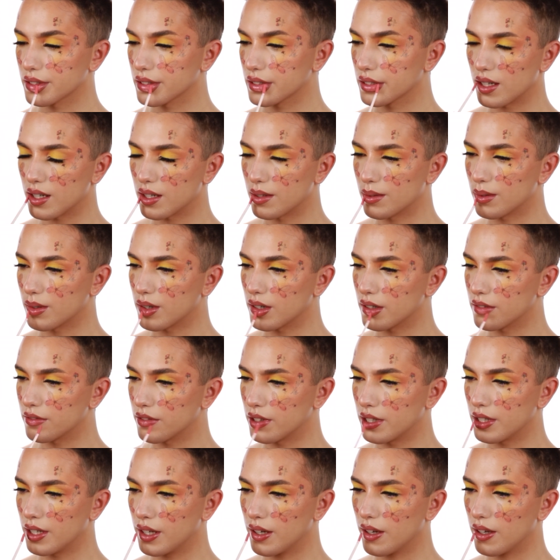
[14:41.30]
And what I
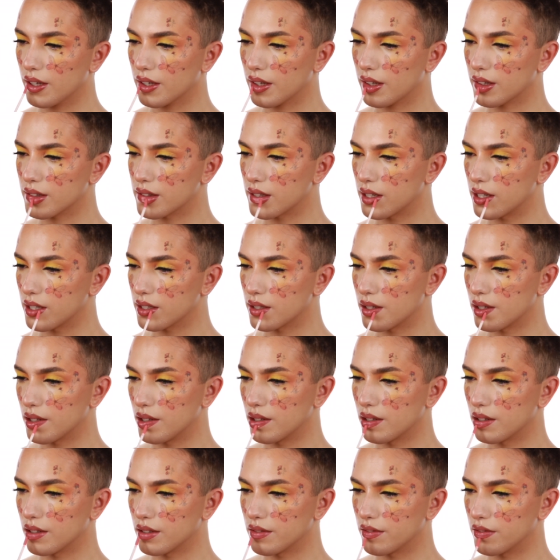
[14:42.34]
really like is that it's
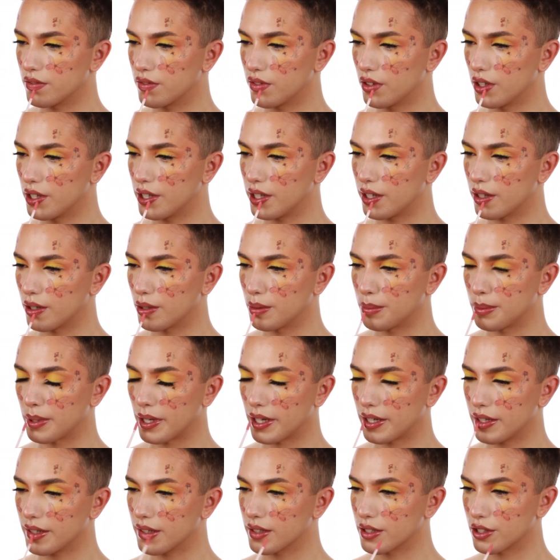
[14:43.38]
not fully
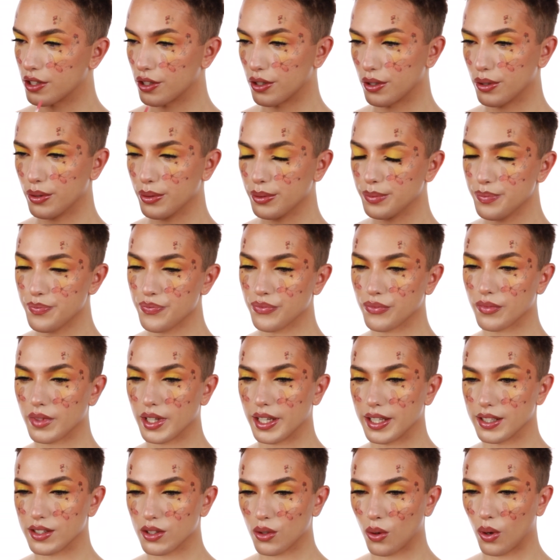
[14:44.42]
opaque too.
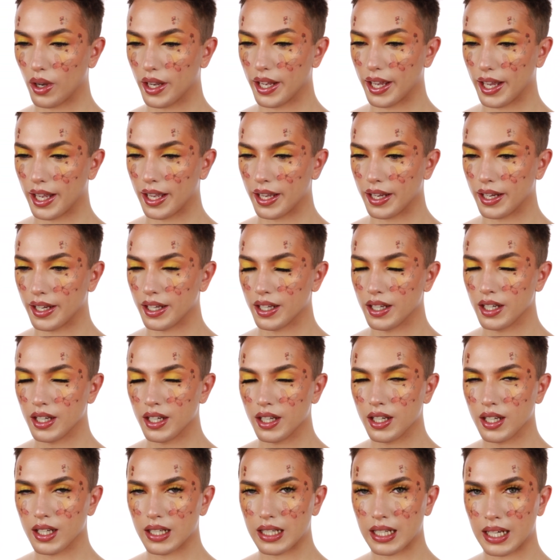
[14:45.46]
It's quite a
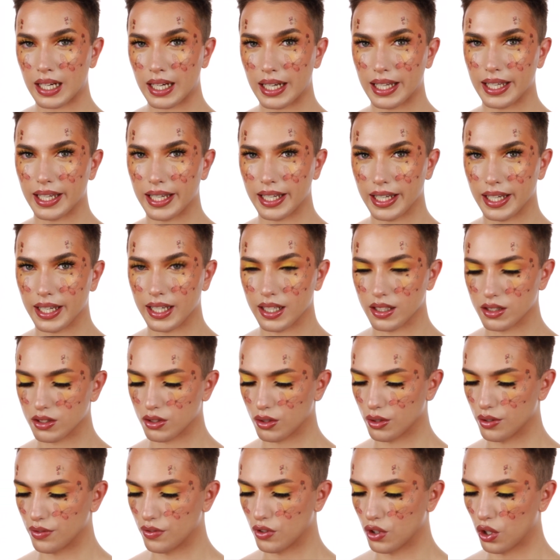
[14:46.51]
clear
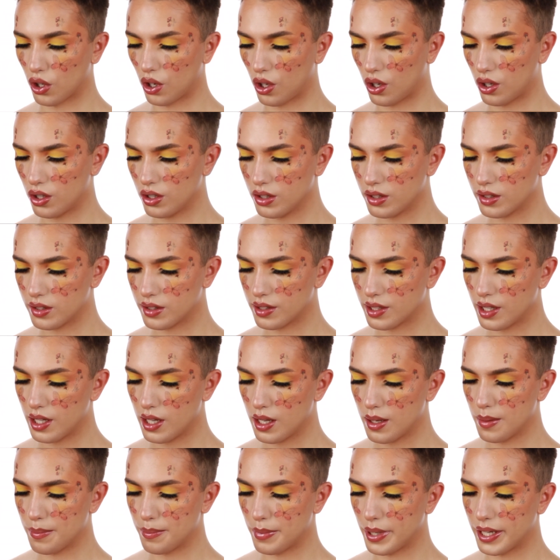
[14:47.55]
sort of gloss,
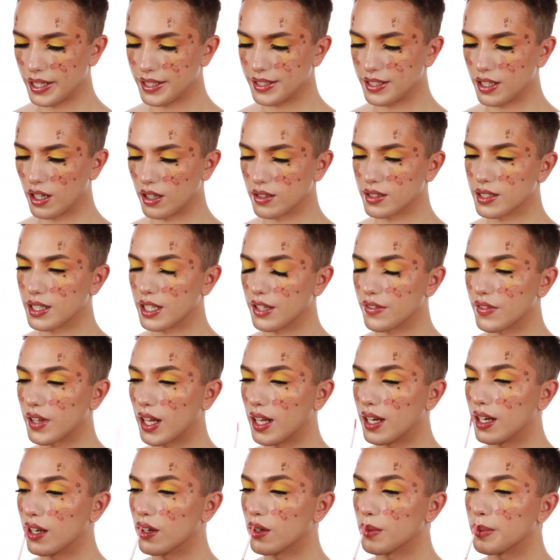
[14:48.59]
but it does give that
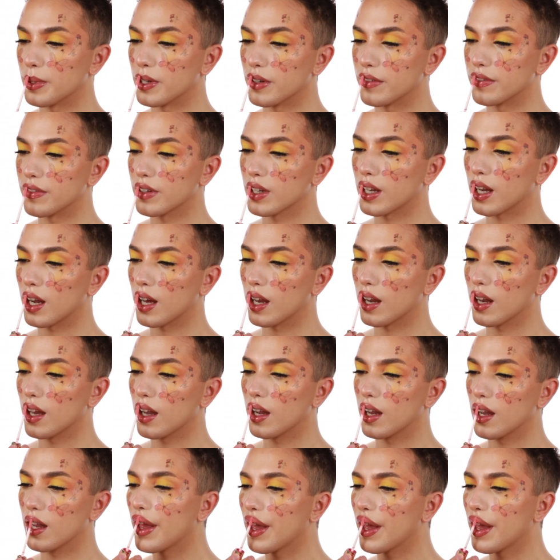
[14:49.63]
little bit of colour.